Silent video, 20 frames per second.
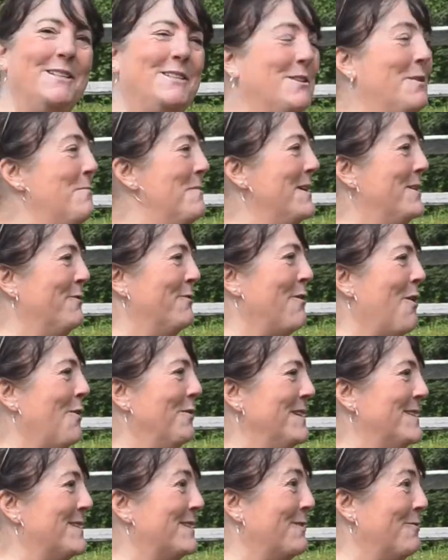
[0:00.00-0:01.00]
so much for all
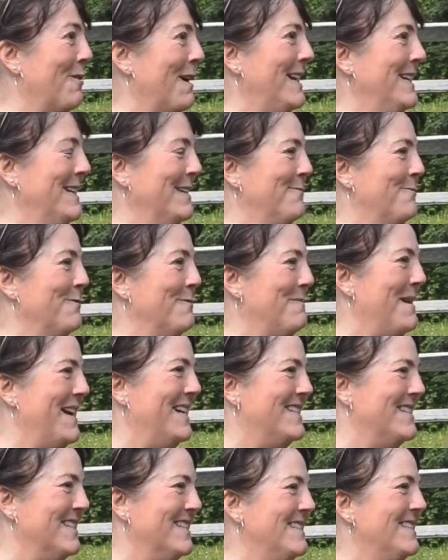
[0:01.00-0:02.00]
this great
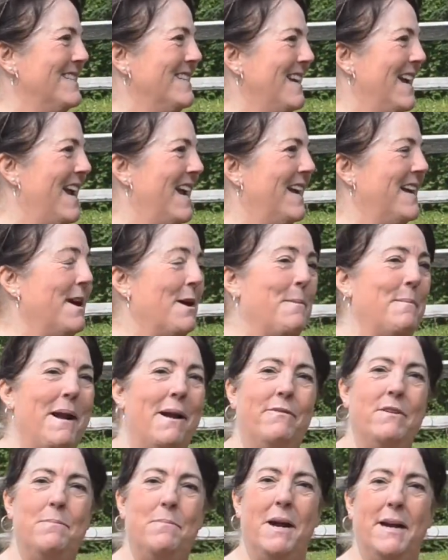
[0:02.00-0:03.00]
information. And
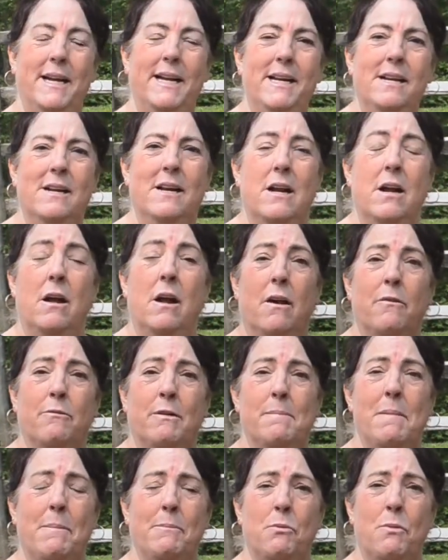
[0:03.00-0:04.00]
everybody,
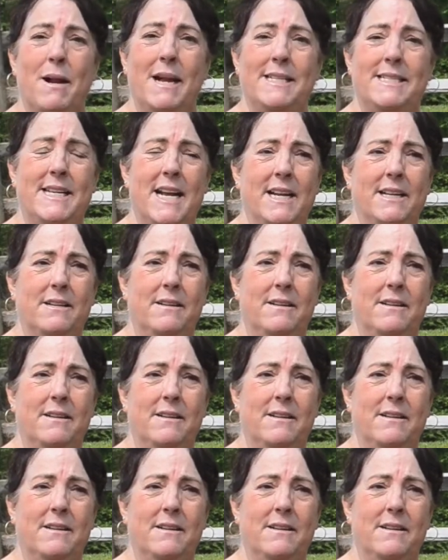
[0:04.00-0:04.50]
remember what I said.